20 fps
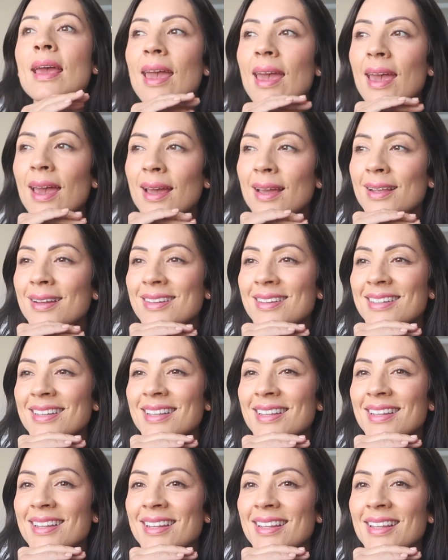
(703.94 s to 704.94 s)
And
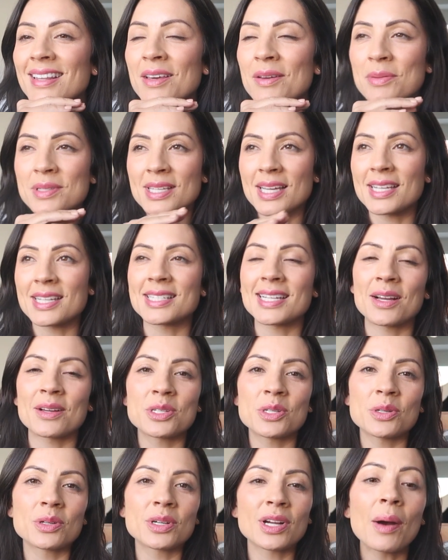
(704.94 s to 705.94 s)
it was like down
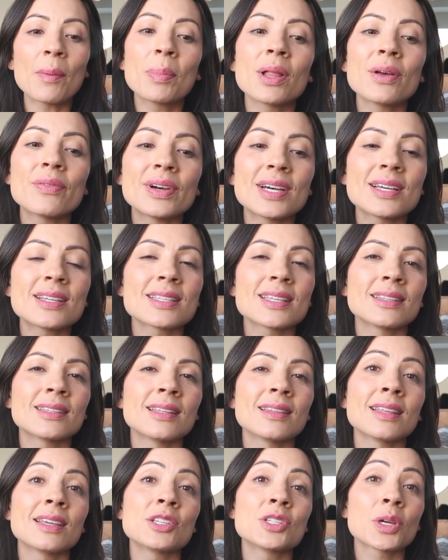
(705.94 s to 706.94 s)
to a couple of us and
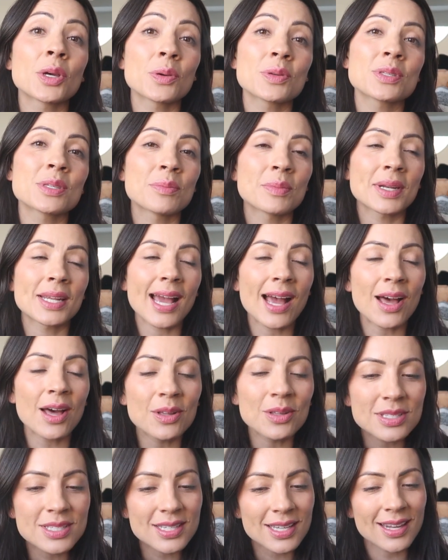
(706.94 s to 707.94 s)
then they chose somebody
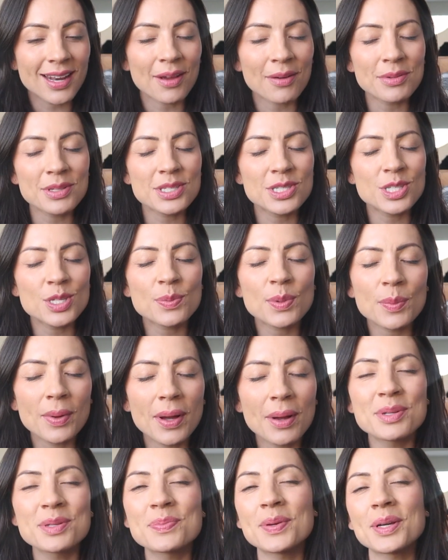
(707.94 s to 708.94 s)
else and I was super
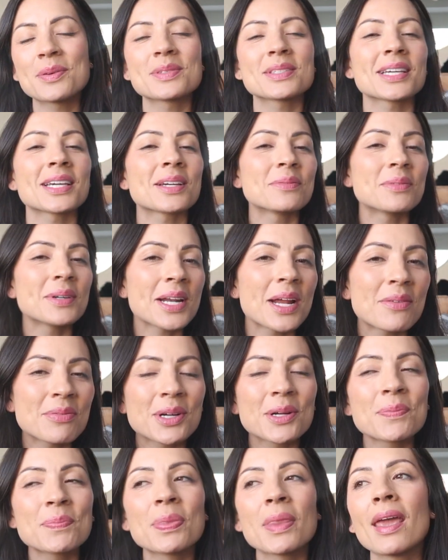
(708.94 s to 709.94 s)
bummed, but it was like,
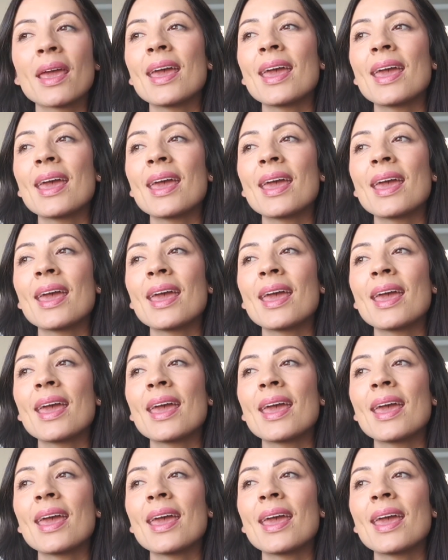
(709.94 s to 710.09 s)
whatever.